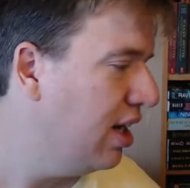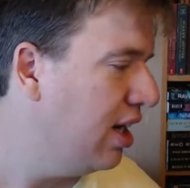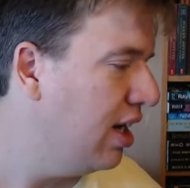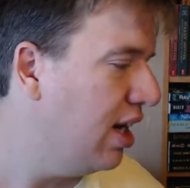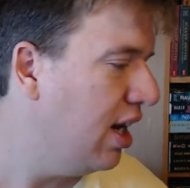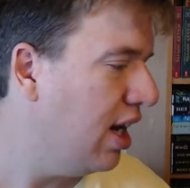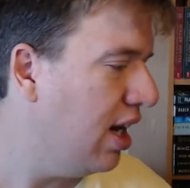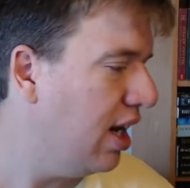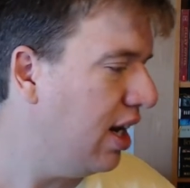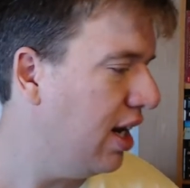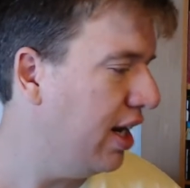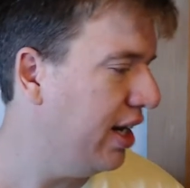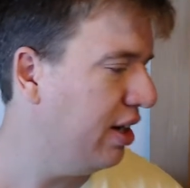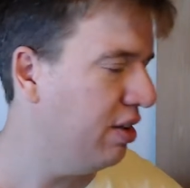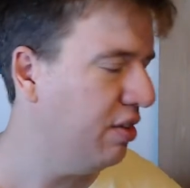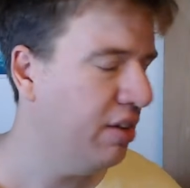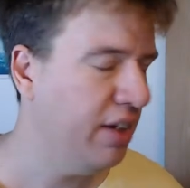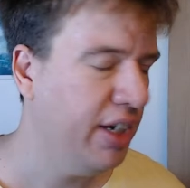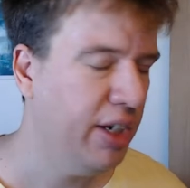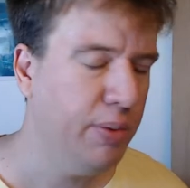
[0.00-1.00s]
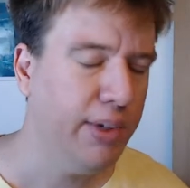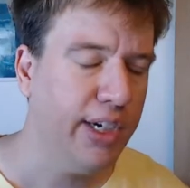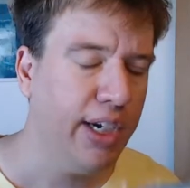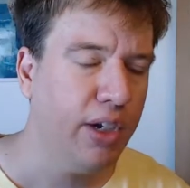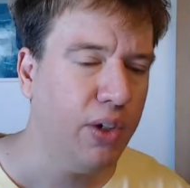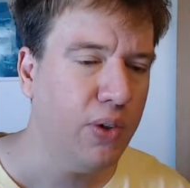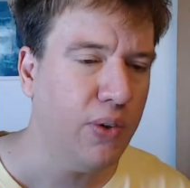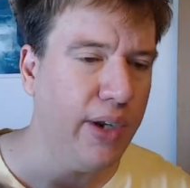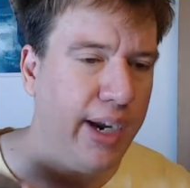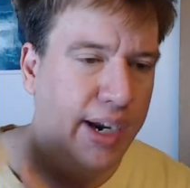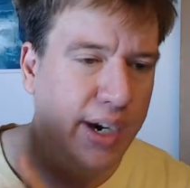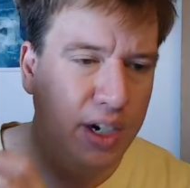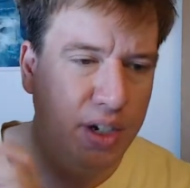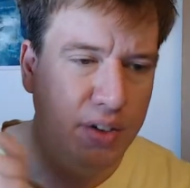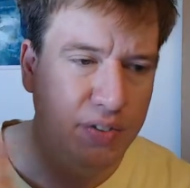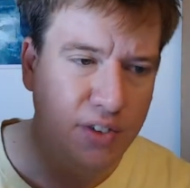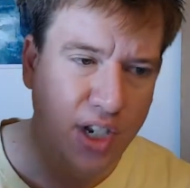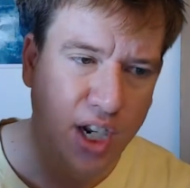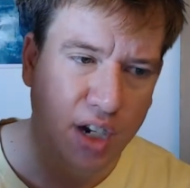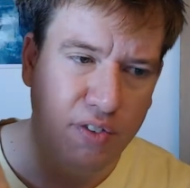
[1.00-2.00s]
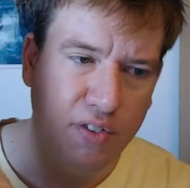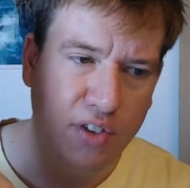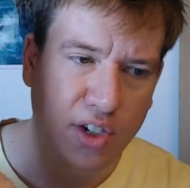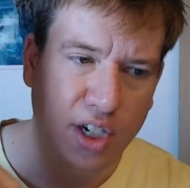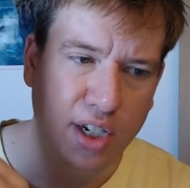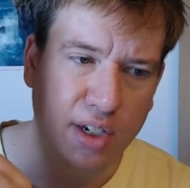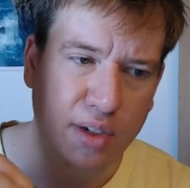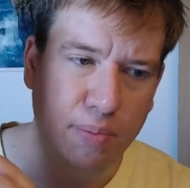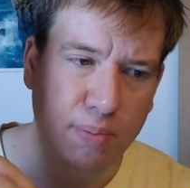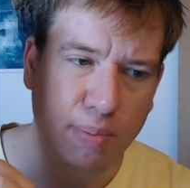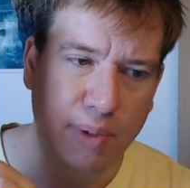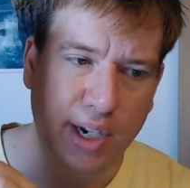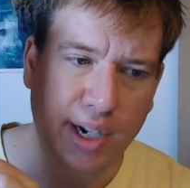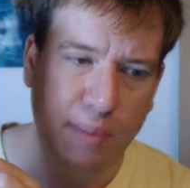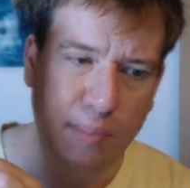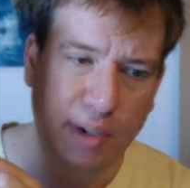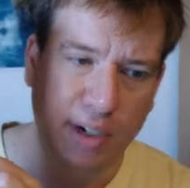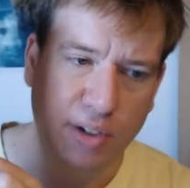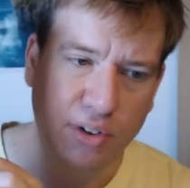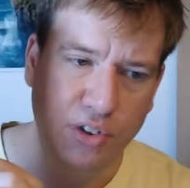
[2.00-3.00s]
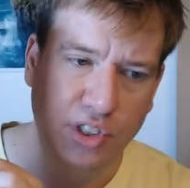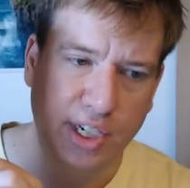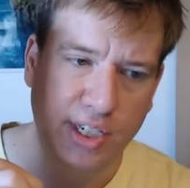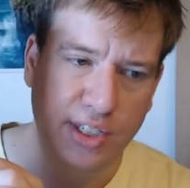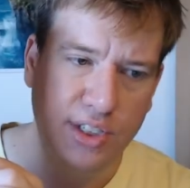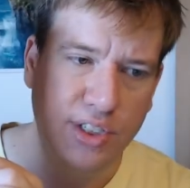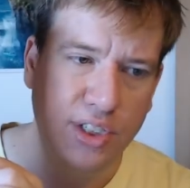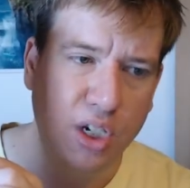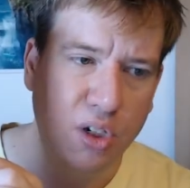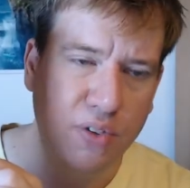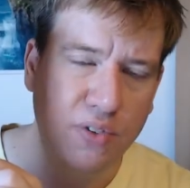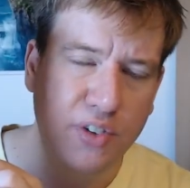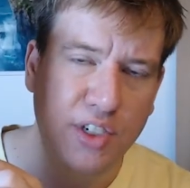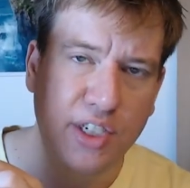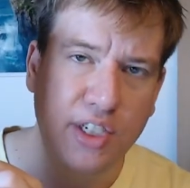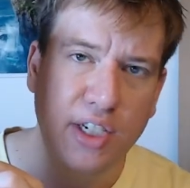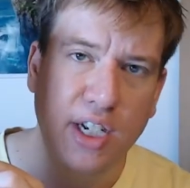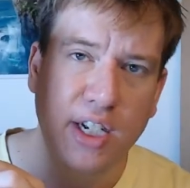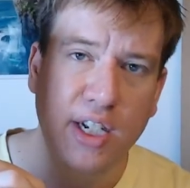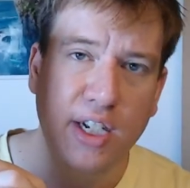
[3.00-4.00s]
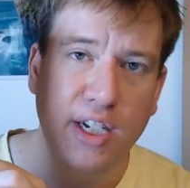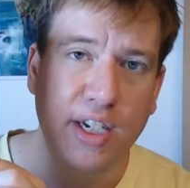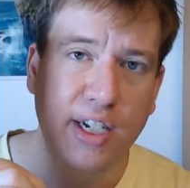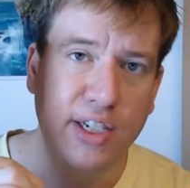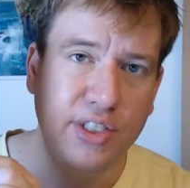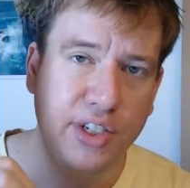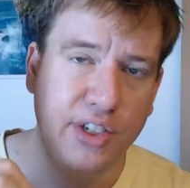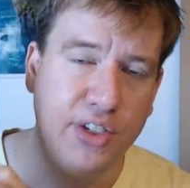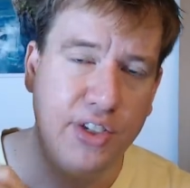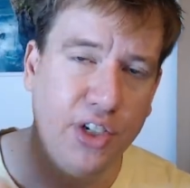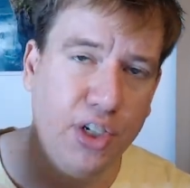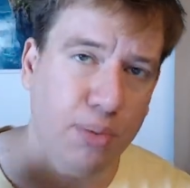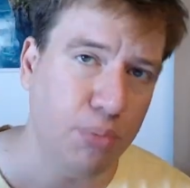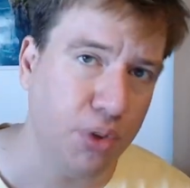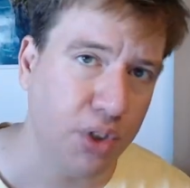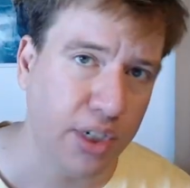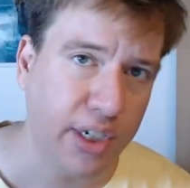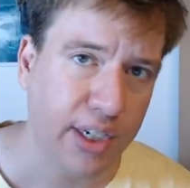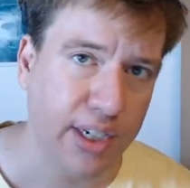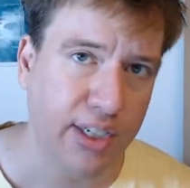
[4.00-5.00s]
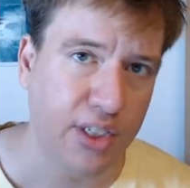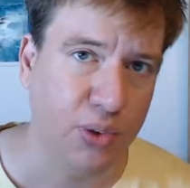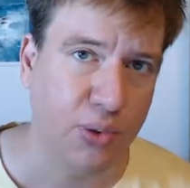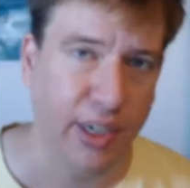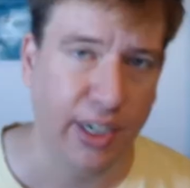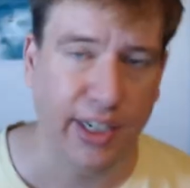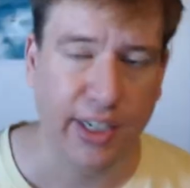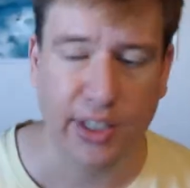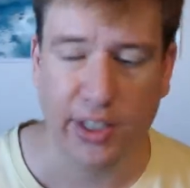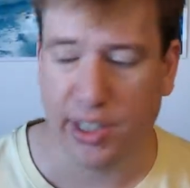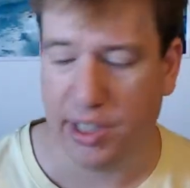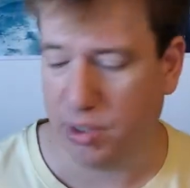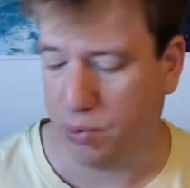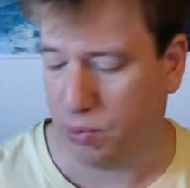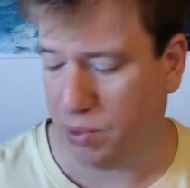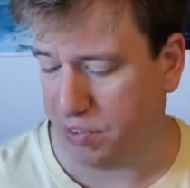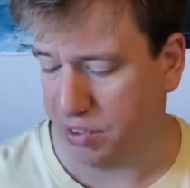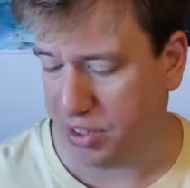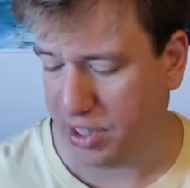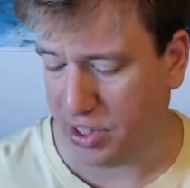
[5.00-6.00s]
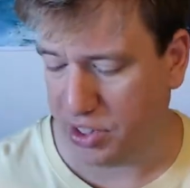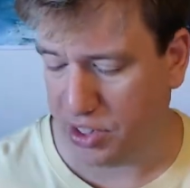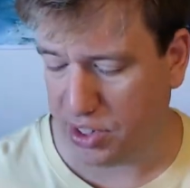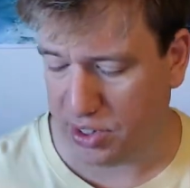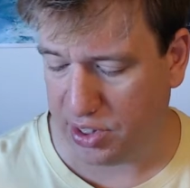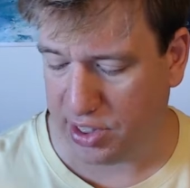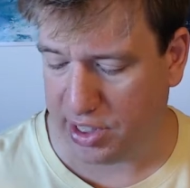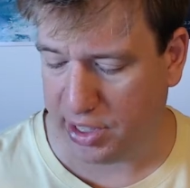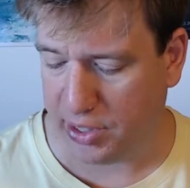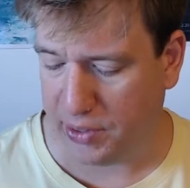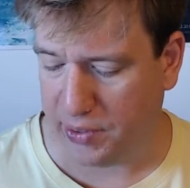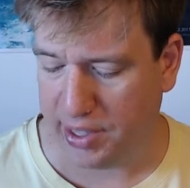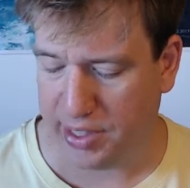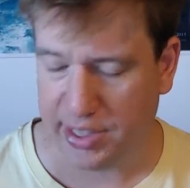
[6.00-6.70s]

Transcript: Uh, here we go. Heir of Novron by Michael J Sullivan is the third book in his Riyria Revelation series,